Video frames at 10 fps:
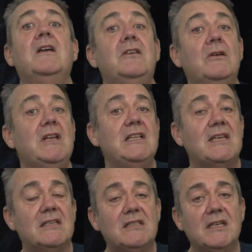Unit
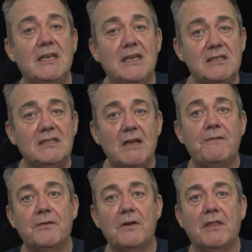testing is
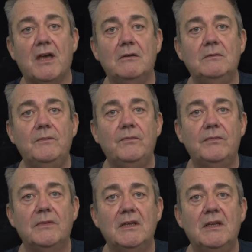different, though.
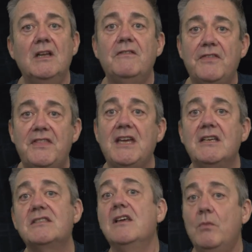For
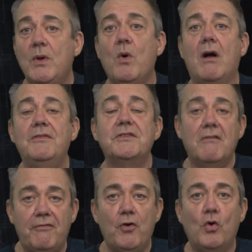this, we want
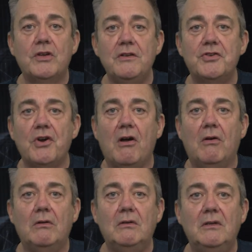full
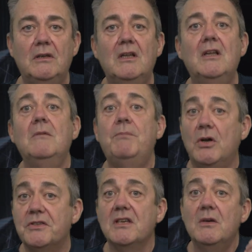control,
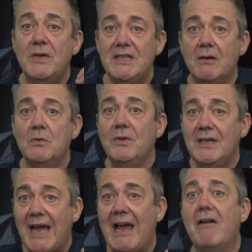but we
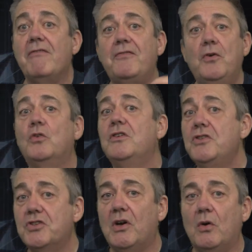don't have full
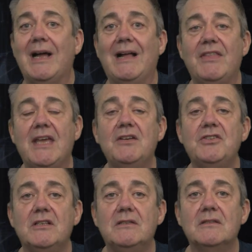control at the
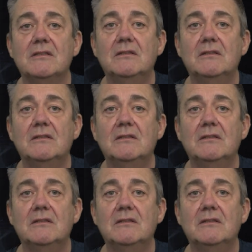edges.